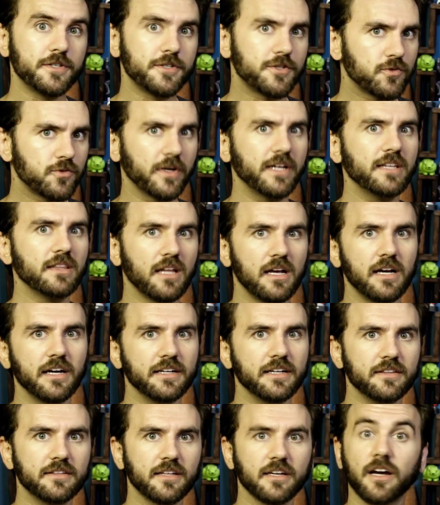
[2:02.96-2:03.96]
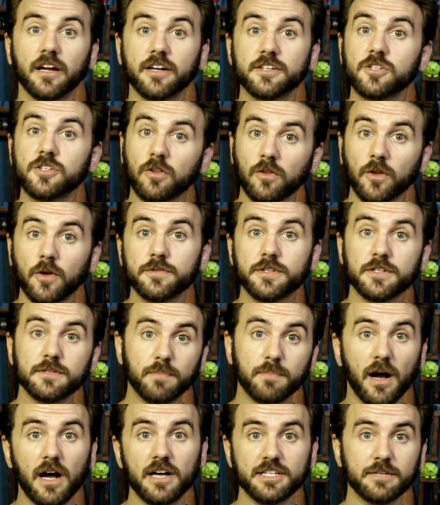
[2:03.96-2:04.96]
a straight line that got as close as
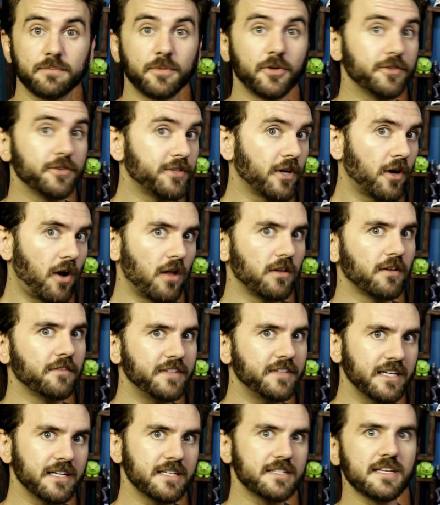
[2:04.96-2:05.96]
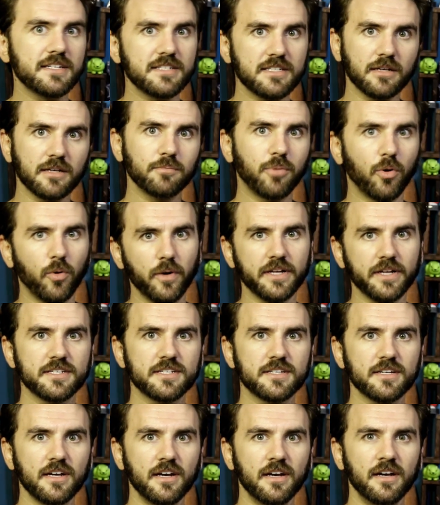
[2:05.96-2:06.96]
possible to all of the existing
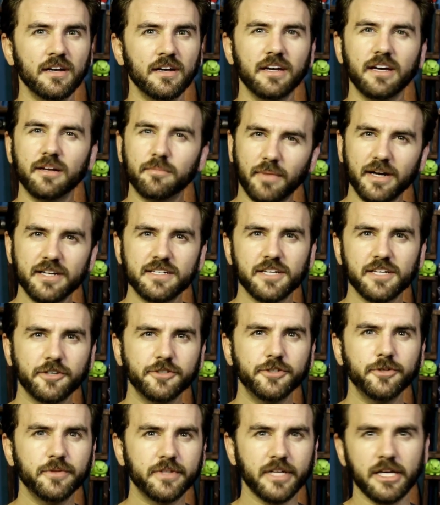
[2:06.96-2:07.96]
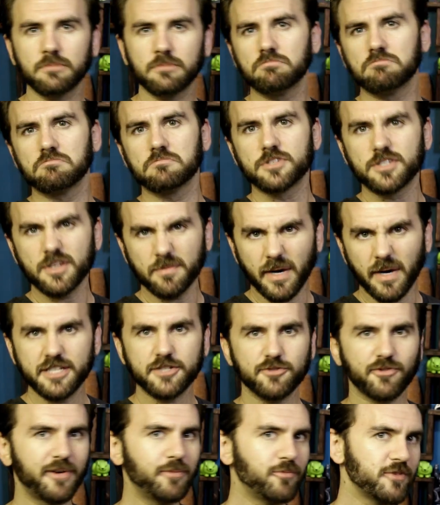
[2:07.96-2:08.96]
points, it might tell you that some
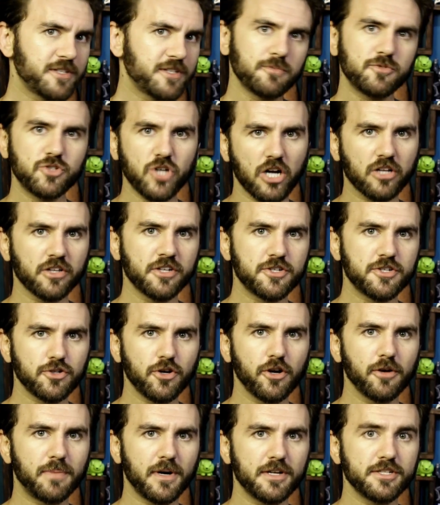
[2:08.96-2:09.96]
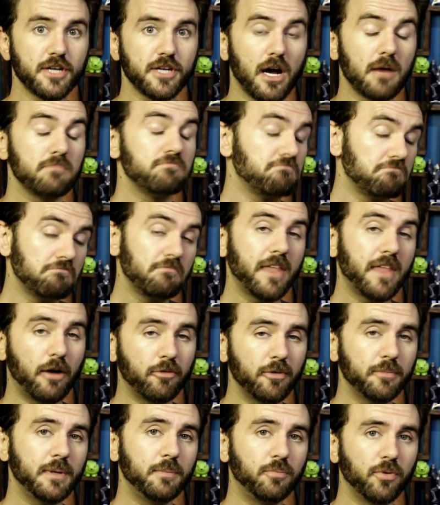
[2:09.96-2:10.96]
ice cream with some chocolate syrup on top,
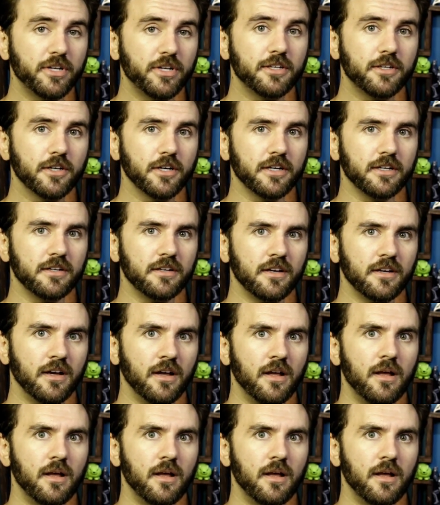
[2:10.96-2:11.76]
that would be pretty good.